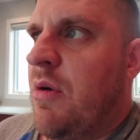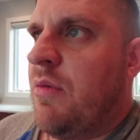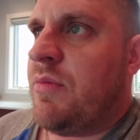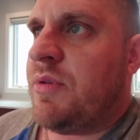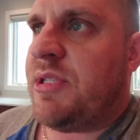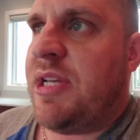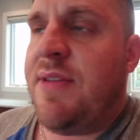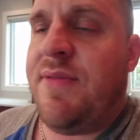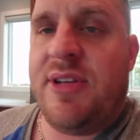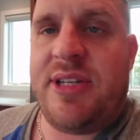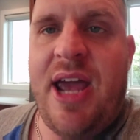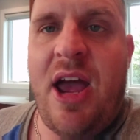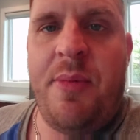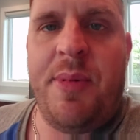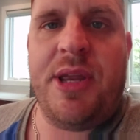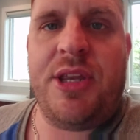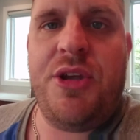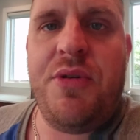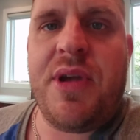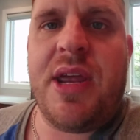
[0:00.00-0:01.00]
Stephen
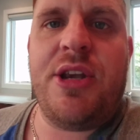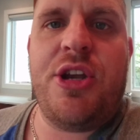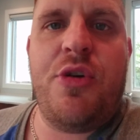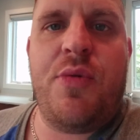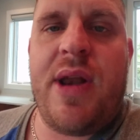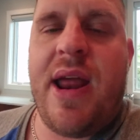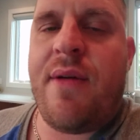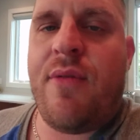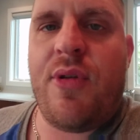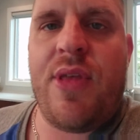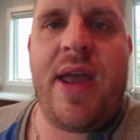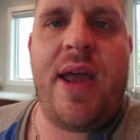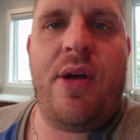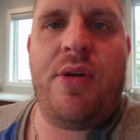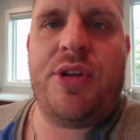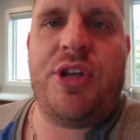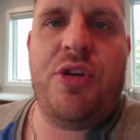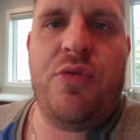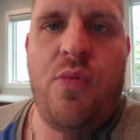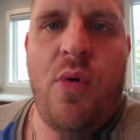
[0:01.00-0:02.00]
Talbot, you can do whatever the
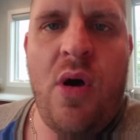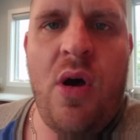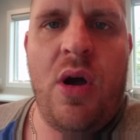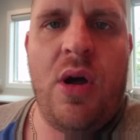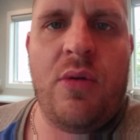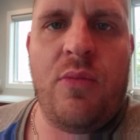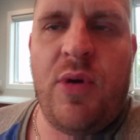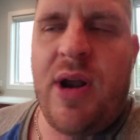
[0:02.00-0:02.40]
hell you want.